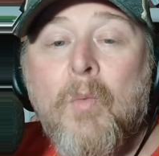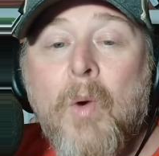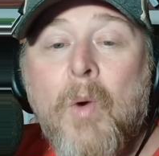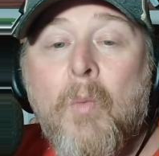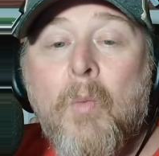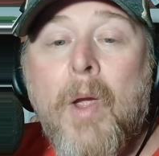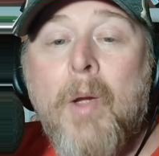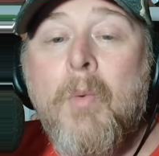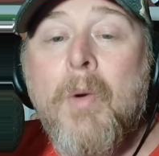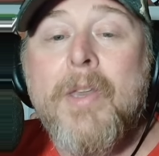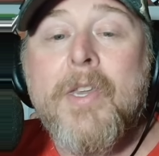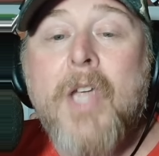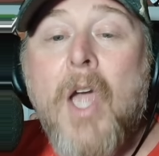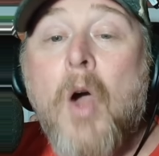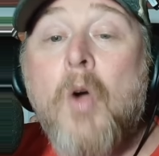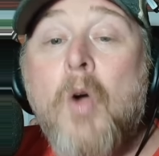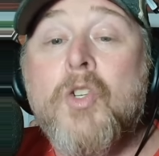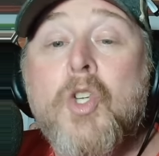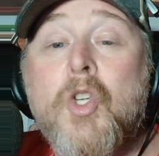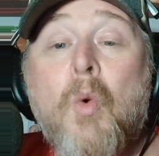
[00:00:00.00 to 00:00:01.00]
When we would
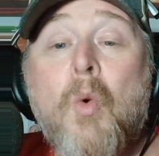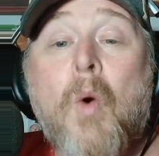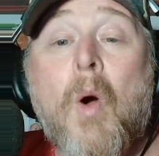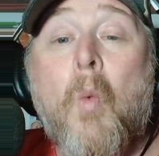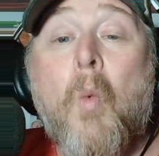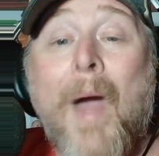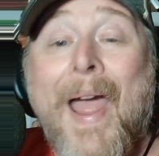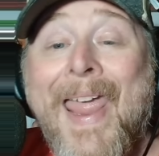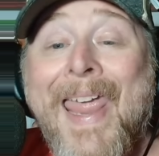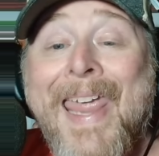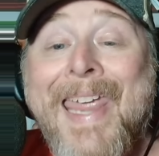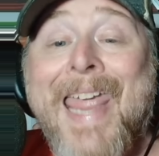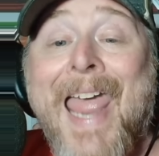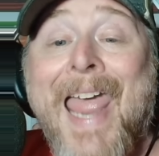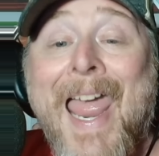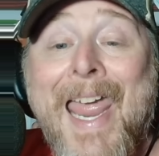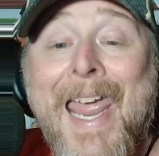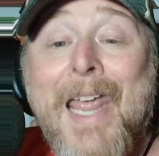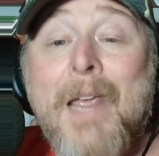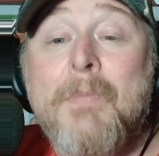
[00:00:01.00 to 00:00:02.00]
go to away
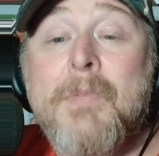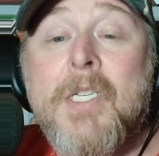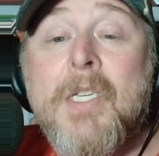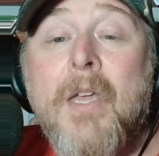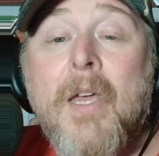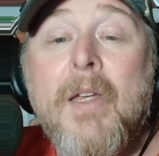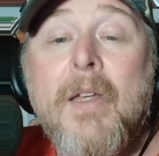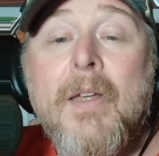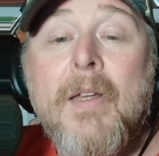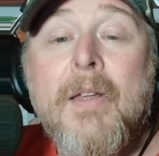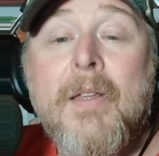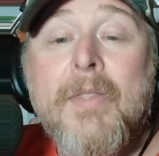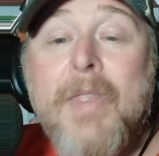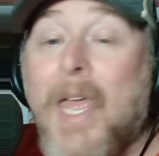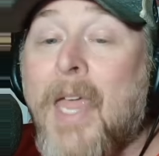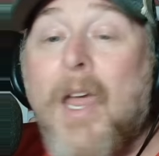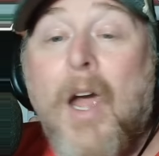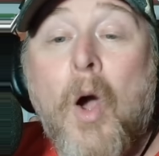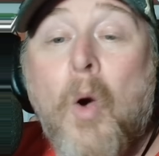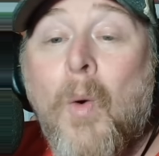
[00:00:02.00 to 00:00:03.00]
games,
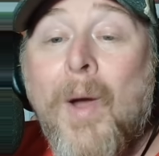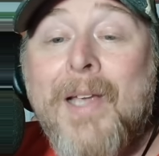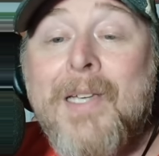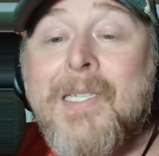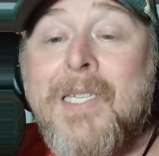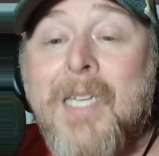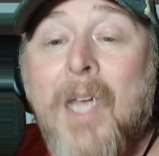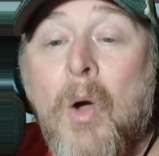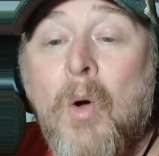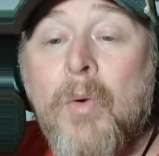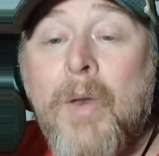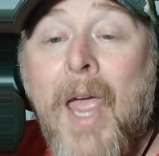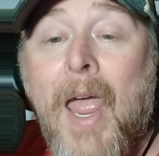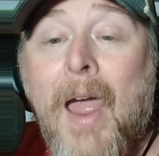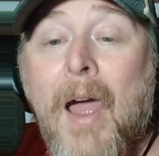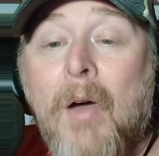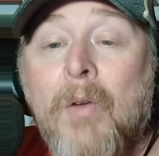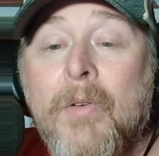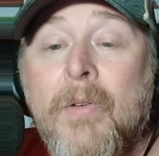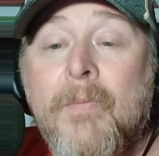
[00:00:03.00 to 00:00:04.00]
they always sold
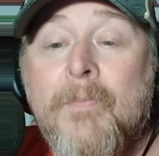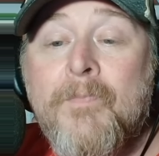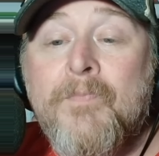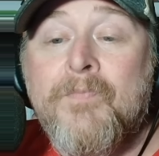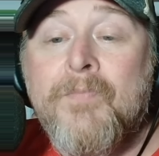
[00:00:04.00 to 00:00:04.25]
out.